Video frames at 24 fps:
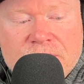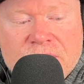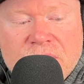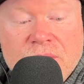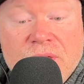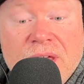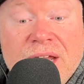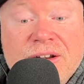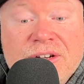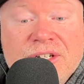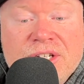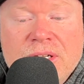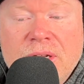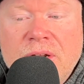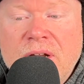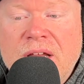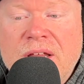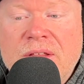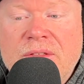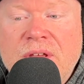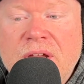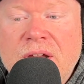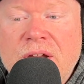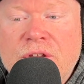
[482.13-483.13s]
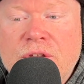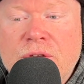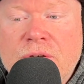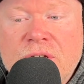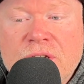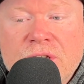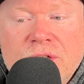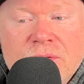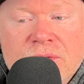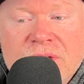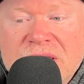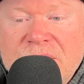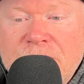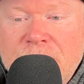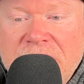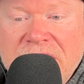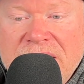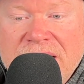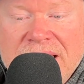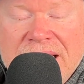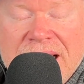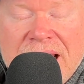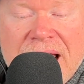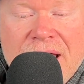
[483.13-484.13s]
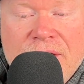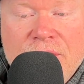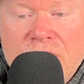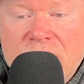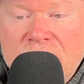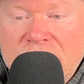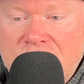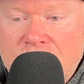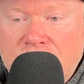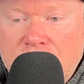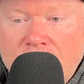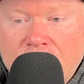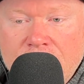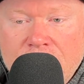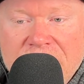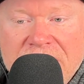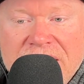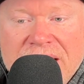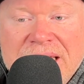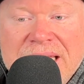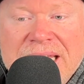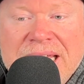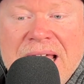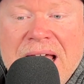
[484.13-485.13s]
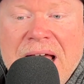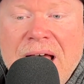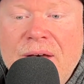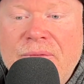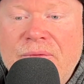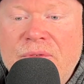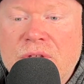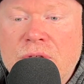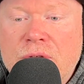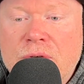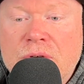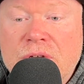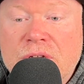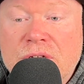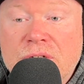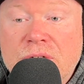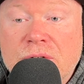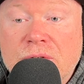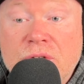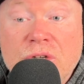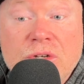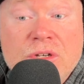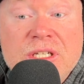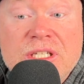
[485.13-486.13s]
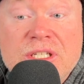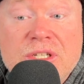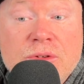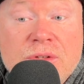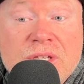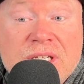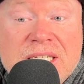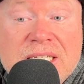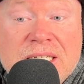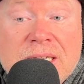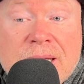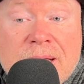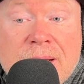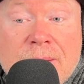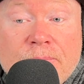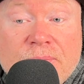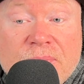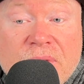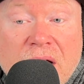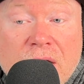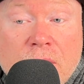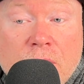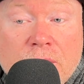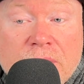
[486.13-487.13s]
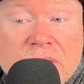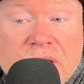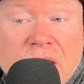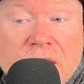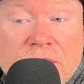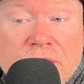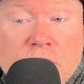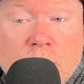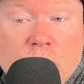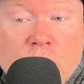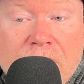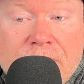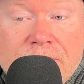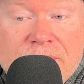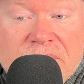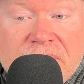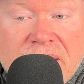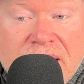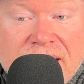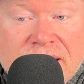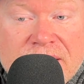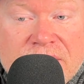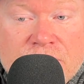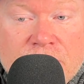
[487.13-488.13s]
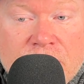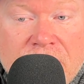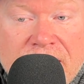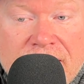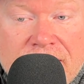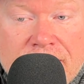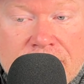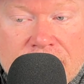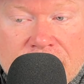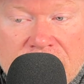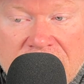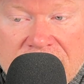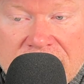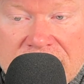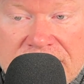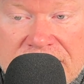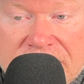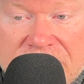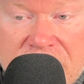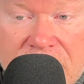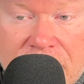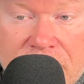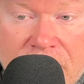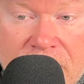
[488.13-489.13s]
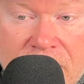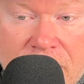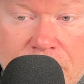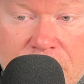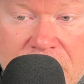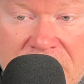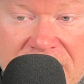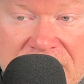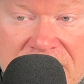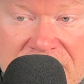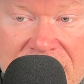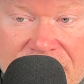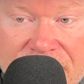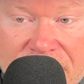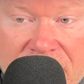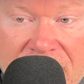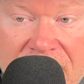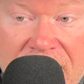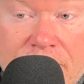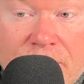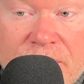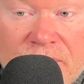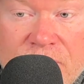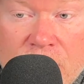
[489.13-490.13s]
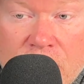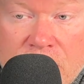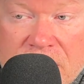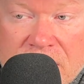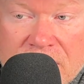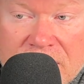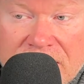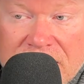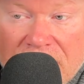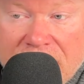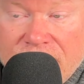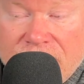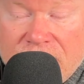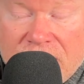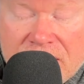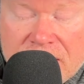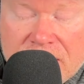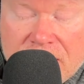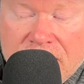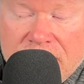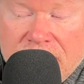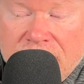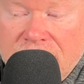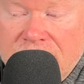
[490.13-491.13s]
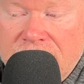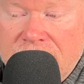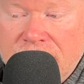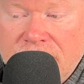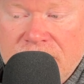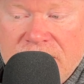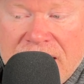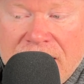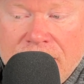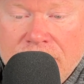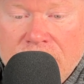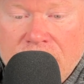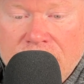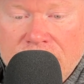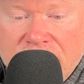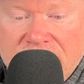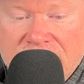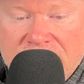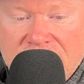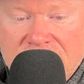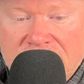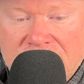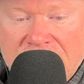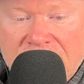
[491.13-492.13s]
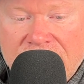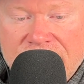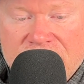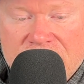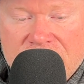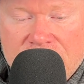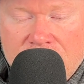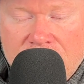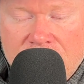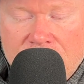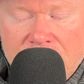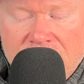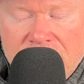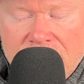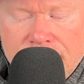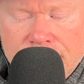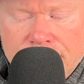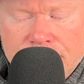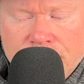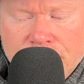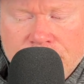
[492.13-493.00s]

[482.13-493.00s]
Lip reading: So there's you could do this PDF. You could do a PDF. You could do this not only on your webpage, right? A lead generator PDF that, hey, before you leave, click on here, download this, give us your email.